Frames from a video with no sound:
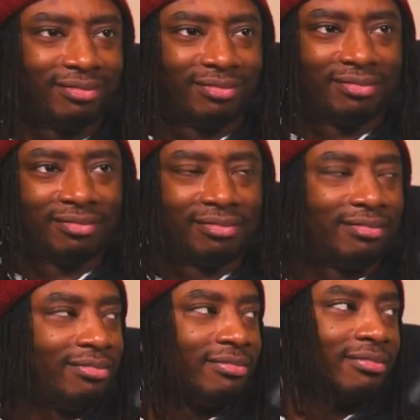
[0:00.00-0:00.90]

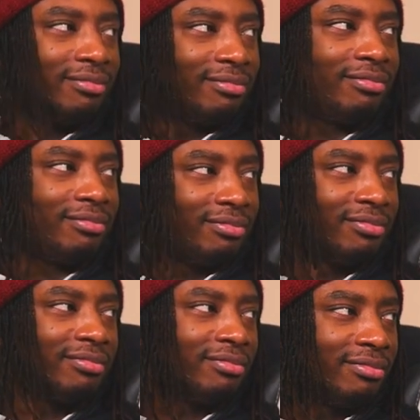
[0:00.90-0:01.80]

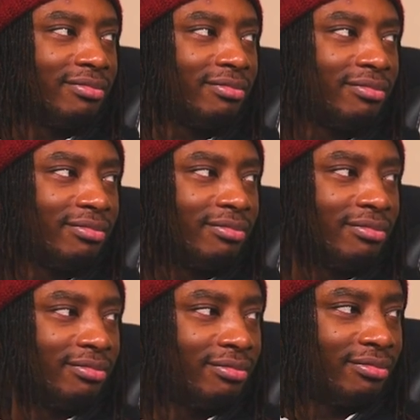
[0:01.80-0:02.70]
This person isn't speaking.